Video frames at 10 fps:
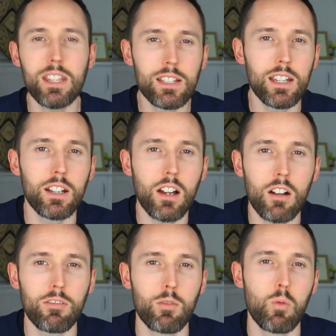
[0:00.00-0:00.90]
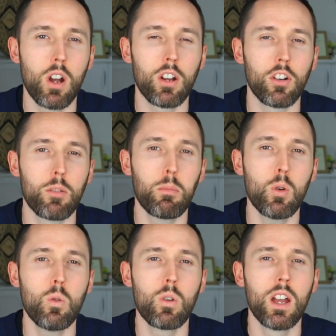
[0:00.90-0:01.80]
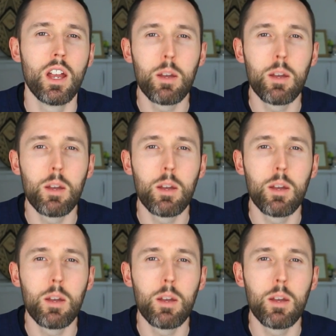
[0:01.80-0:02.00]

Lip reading: Easily enough if working on a bulk,